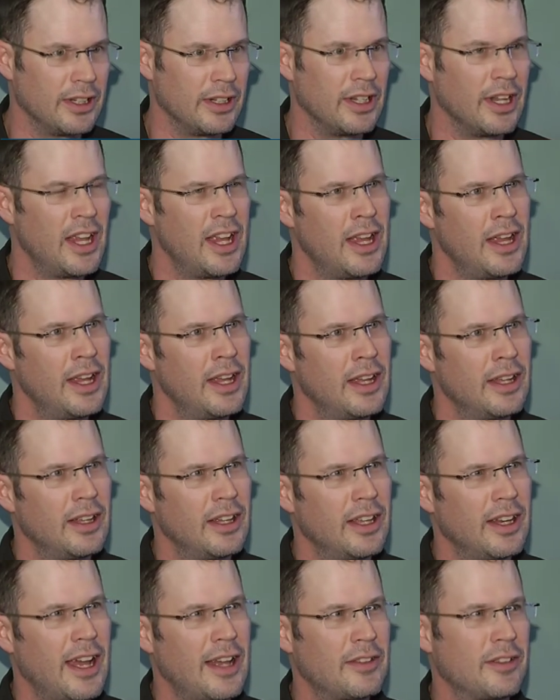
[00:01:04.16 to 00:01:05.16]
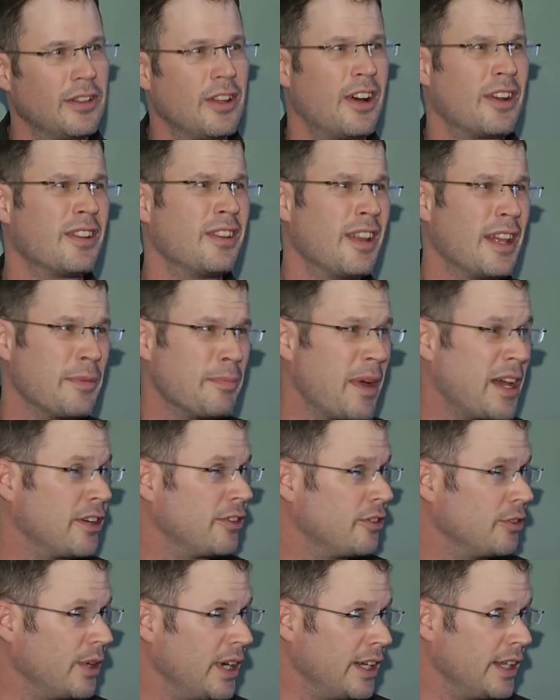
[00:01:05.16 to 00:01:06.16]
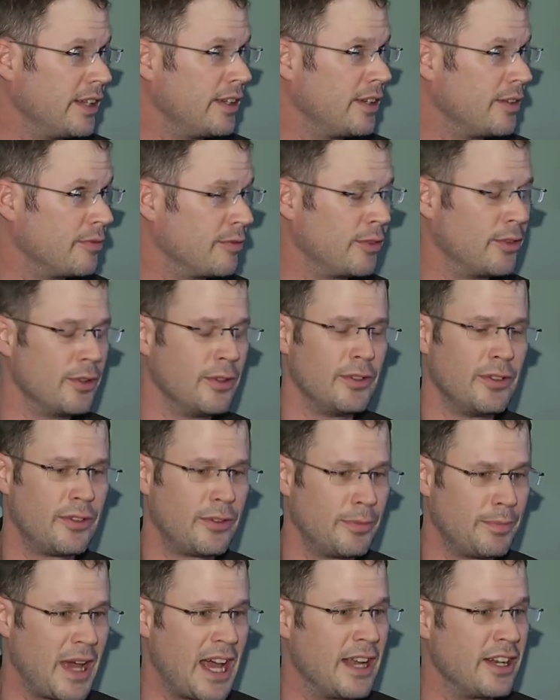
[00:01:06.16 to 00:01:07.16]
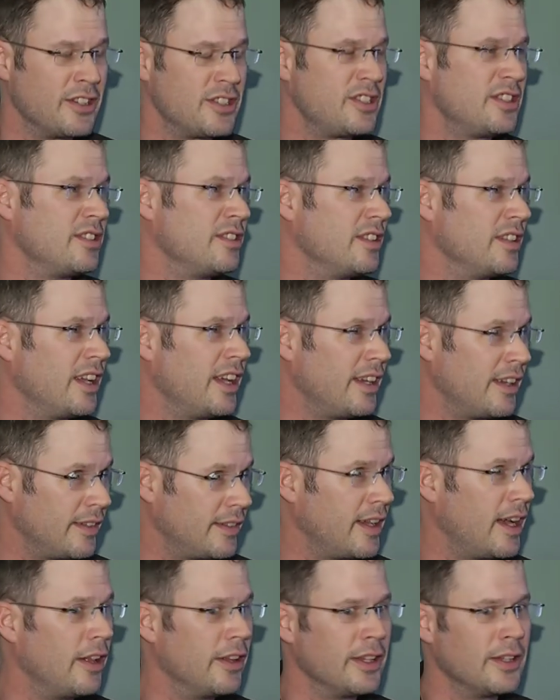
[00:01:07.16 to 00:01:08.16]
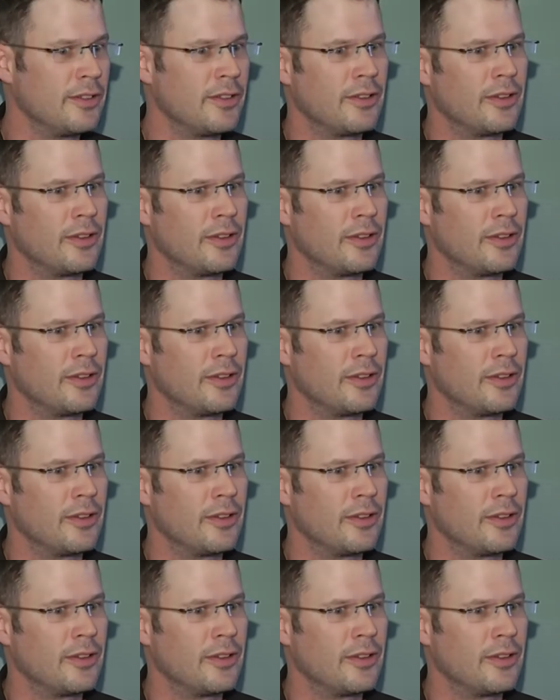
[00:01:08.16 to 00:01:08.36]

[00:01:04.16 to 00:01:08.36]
And it has a lot of like Mediterranean influence, Spanish and Italian.